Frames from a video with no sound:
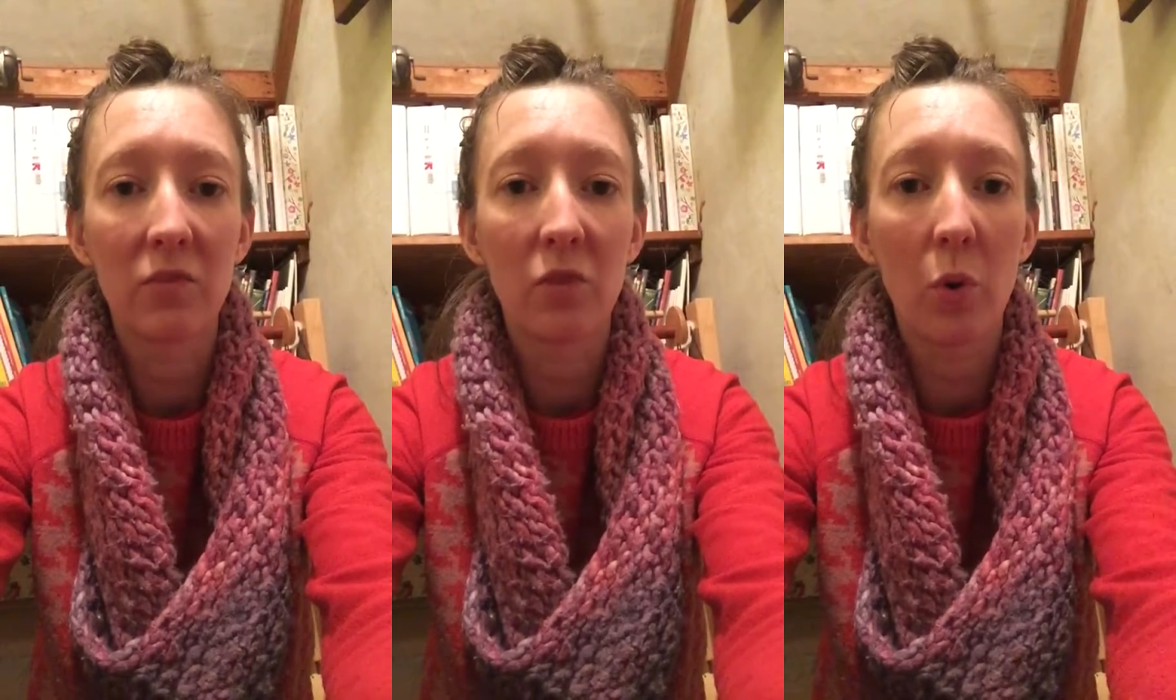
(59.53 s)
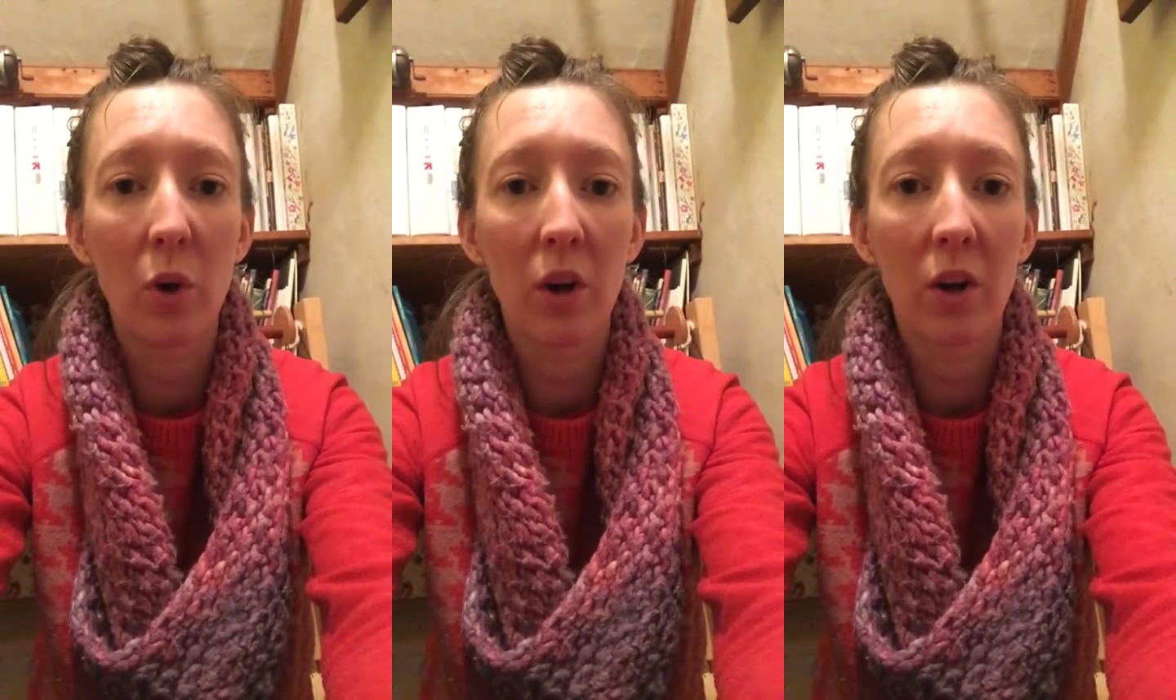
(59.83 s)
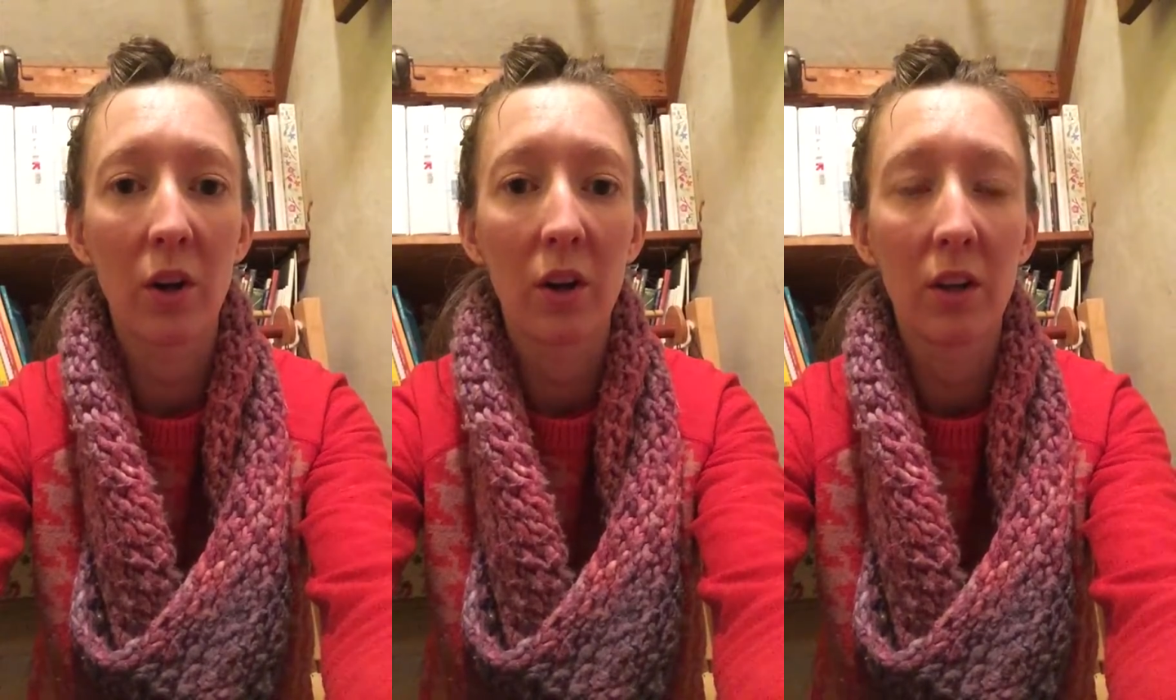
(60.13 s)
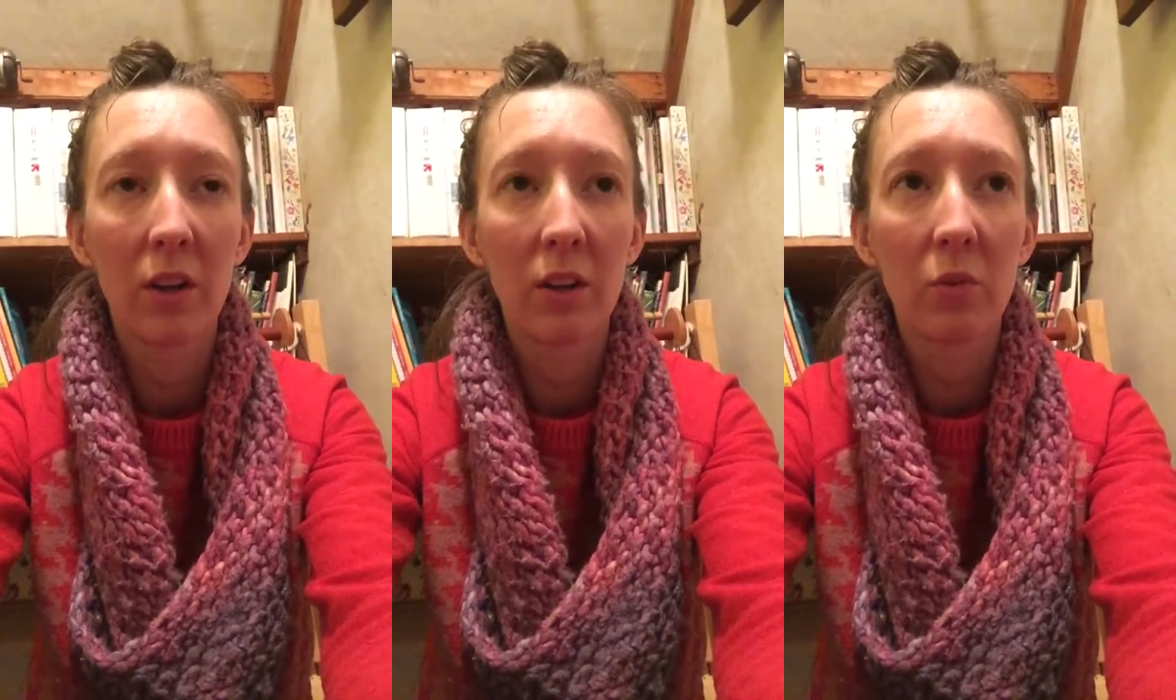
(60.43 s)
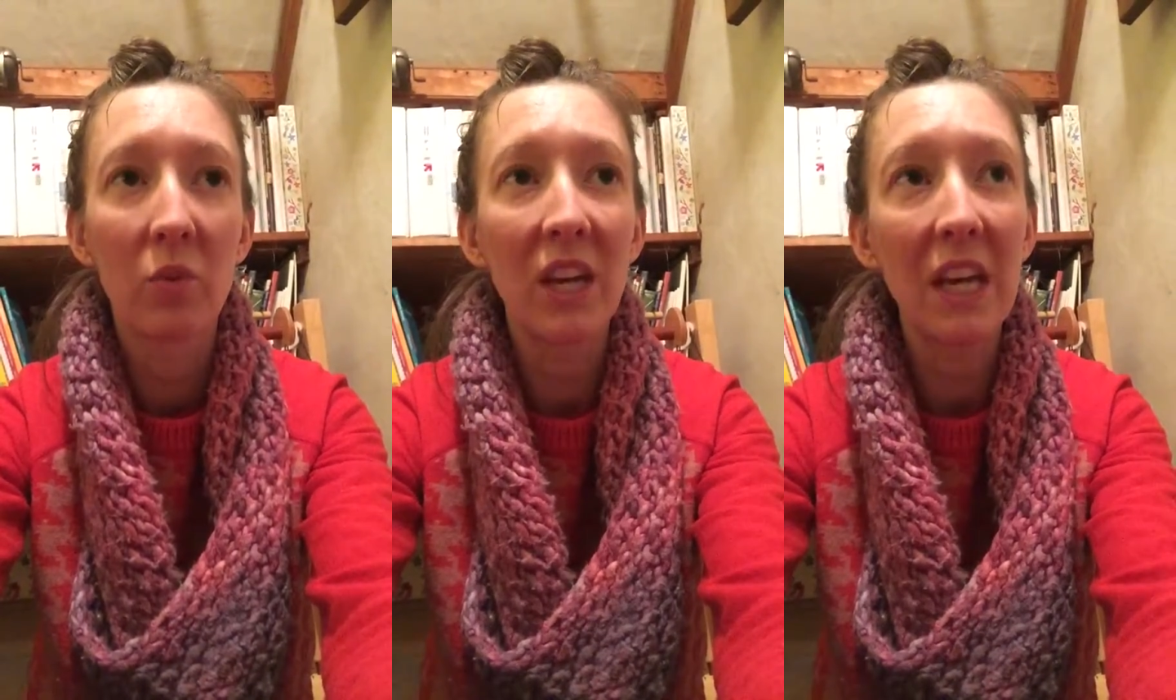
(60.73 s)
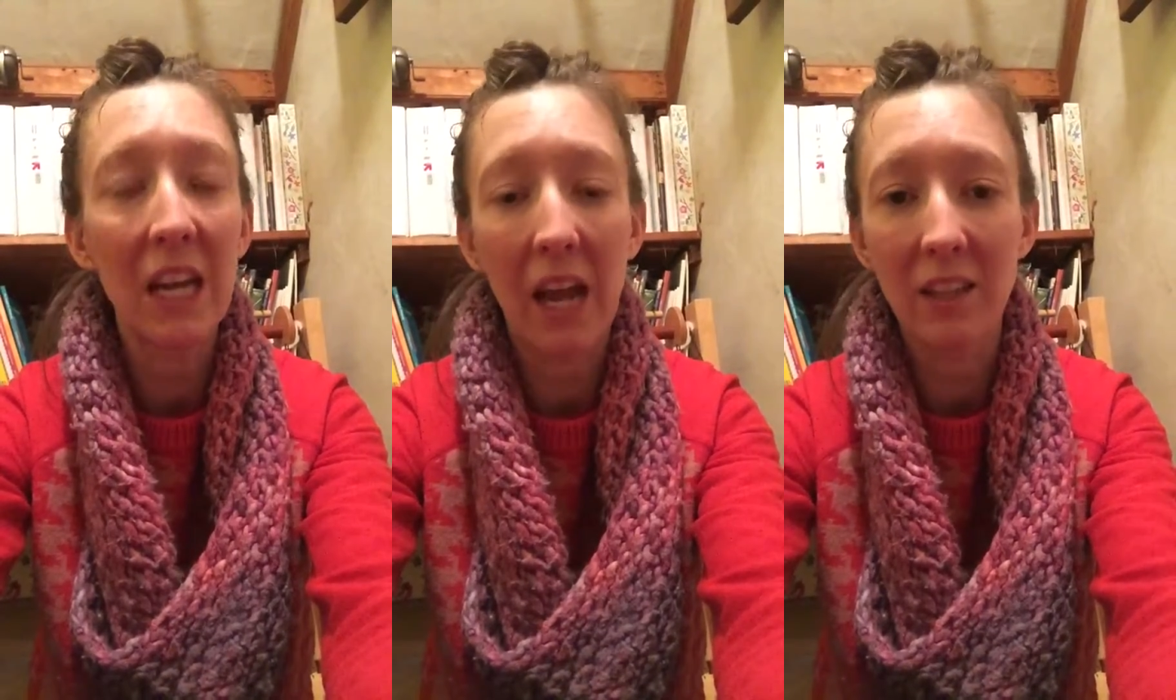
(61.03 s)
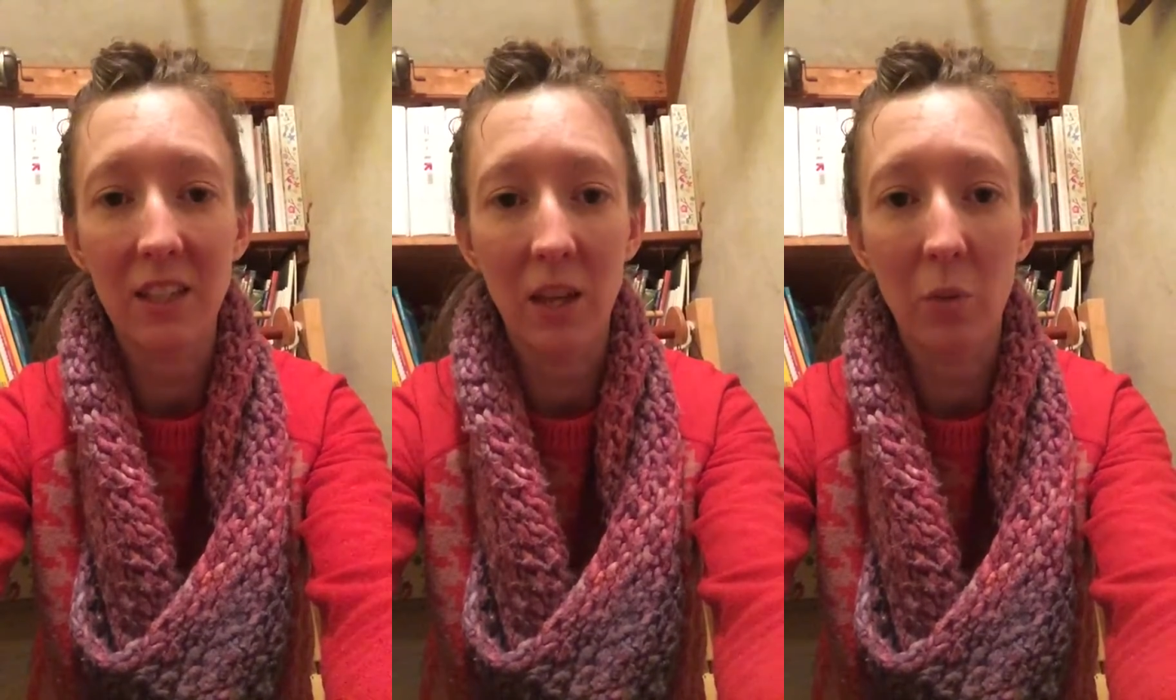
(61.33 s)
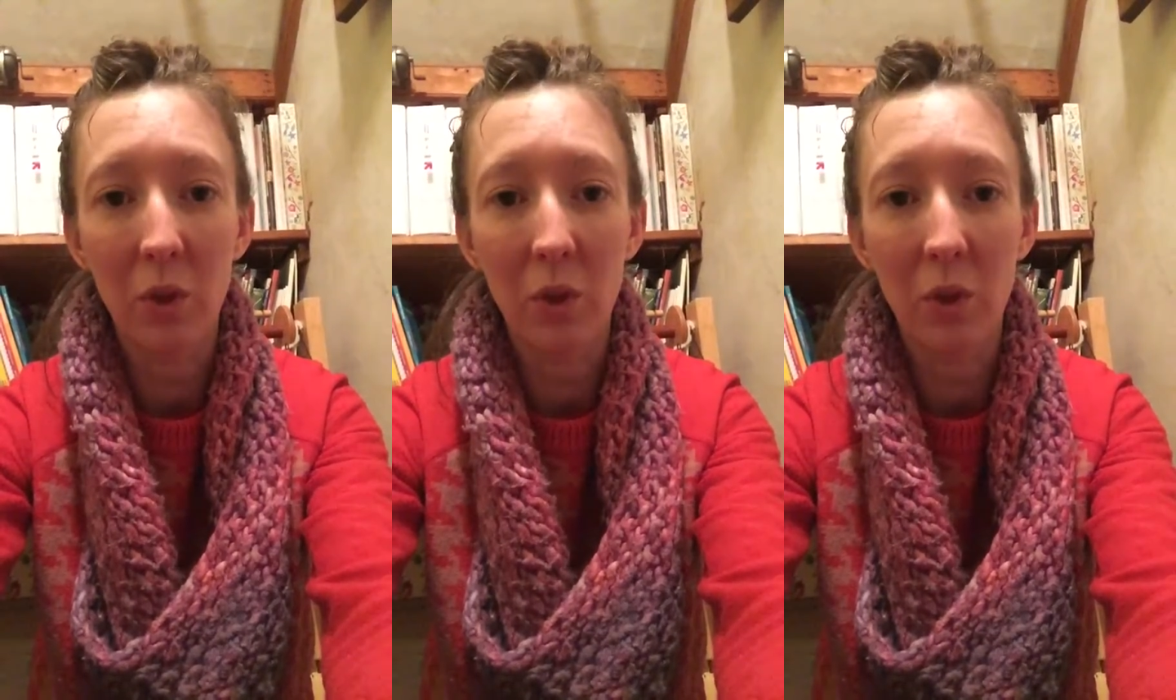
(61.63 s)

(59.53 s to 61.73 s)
for reconnecting